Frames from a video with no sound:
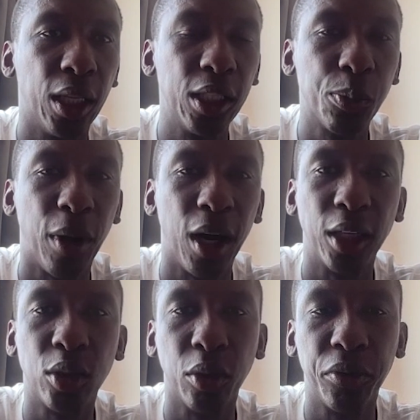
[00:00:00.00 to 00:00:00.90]
this
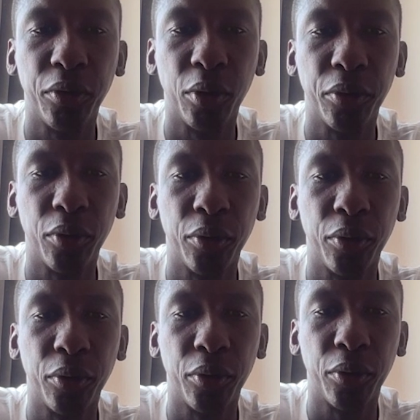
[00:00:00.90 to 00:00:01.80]
part of
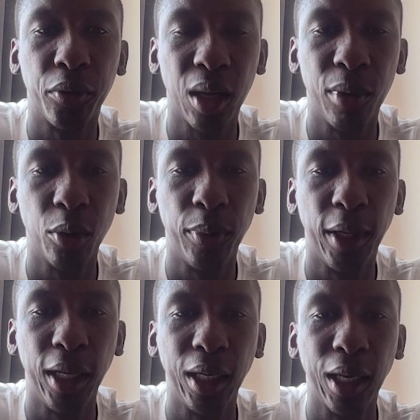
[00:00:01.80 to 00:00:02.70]
what you're talking
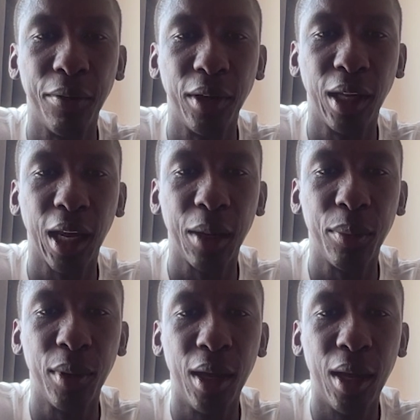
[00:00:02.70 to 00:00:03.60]
about, playing every
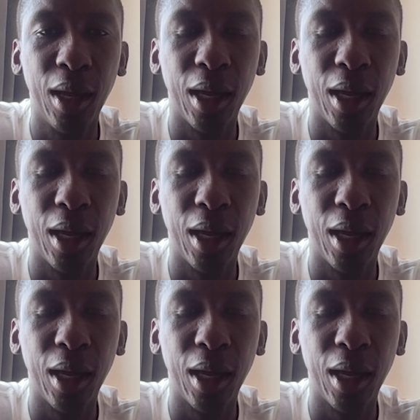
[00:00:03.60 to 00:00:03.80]
game,